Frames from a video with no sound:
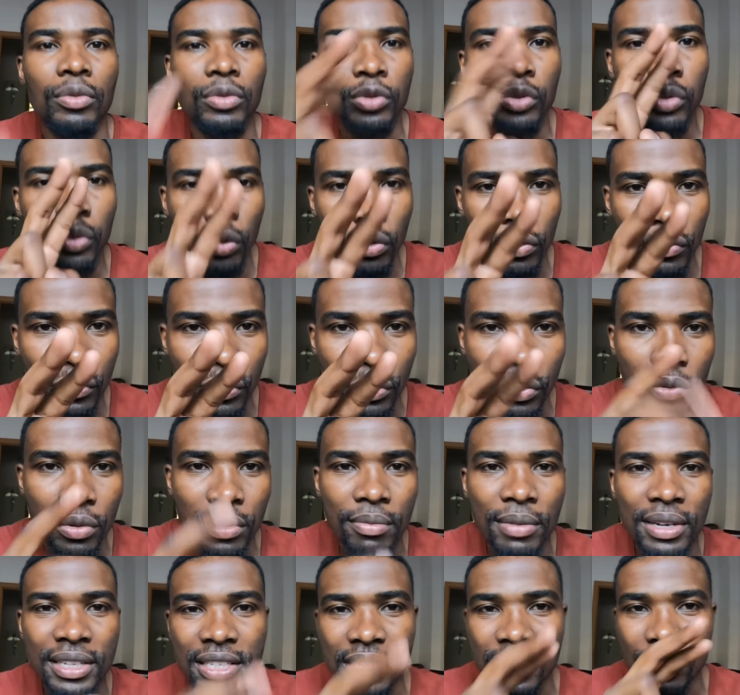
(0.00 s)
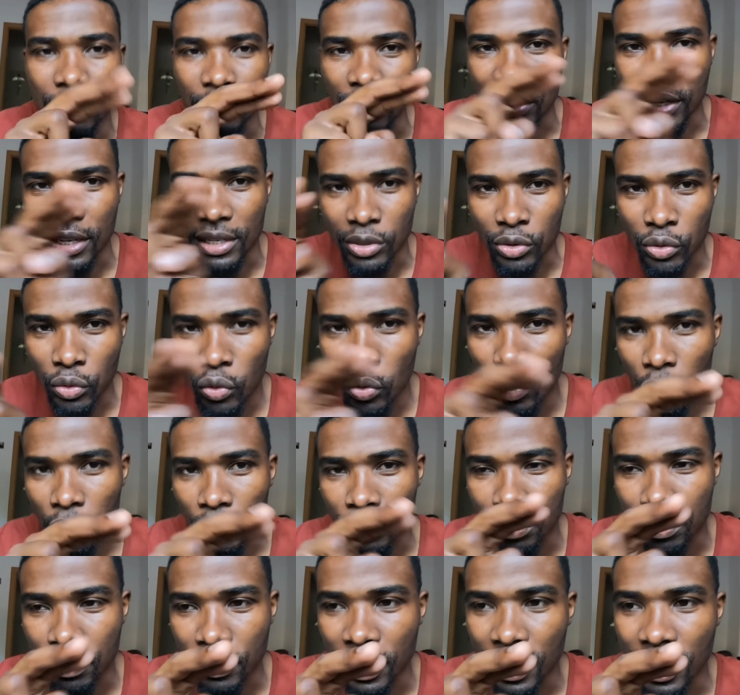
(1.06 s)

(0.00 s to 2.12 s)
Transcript: two of you, imagine there are two groups.